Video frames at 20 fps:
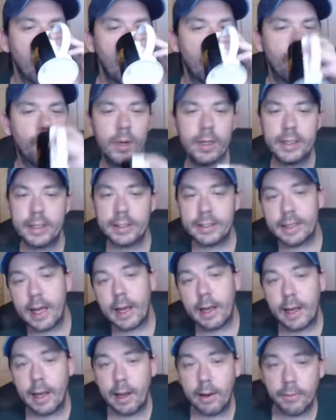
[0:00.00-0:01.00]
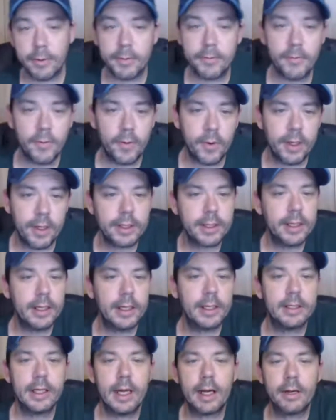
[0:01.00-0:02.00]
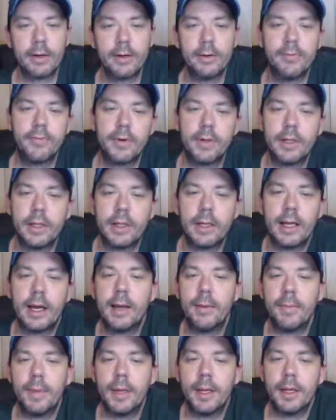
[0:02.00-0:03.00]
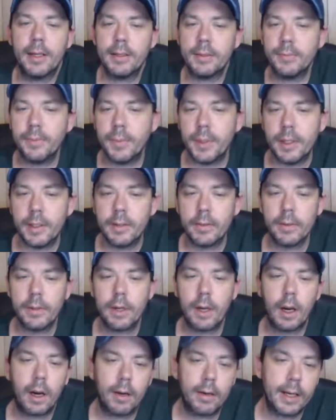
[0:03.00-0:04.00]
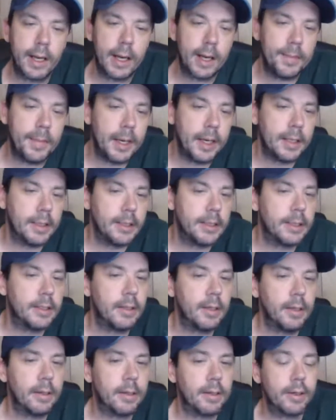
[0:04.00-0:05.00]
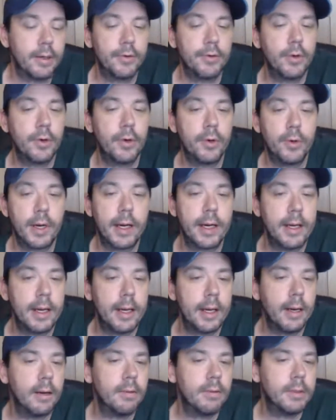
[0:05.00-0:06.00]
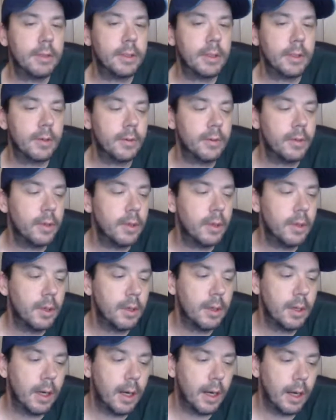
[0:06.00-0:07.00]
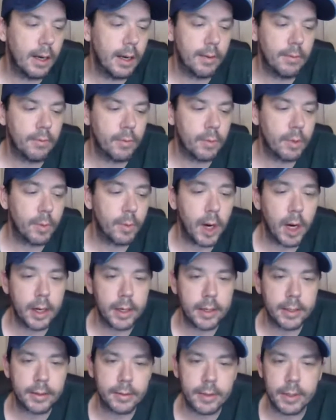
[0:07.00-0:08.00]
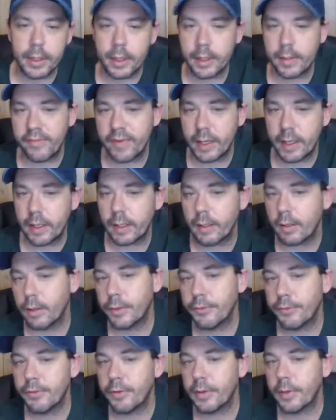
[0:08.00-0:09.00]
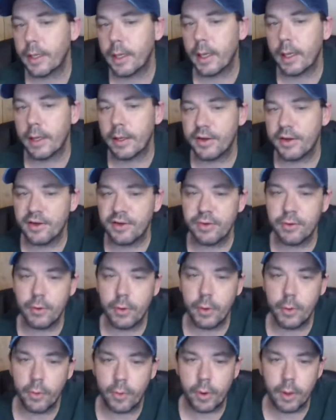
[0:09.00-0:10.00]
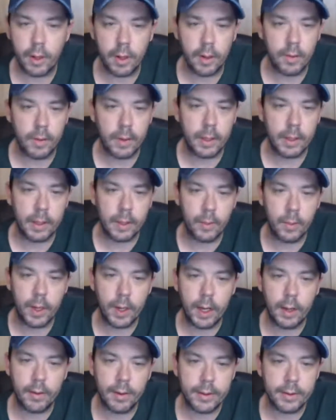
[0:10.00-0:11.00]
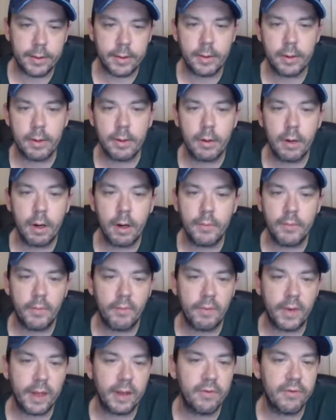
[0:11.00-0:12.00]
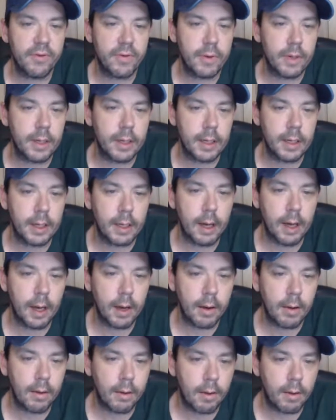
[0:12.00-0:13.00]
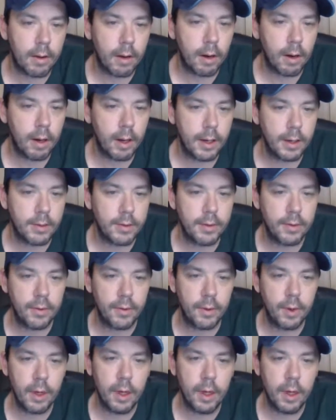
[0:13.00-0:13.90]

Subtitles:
which is not healthy for us, and it's not good for the diabetes. But her diabetes is under control right now, so we're monitoring it very closely, and she's doing really, really well. They took her off of insulin and got her onto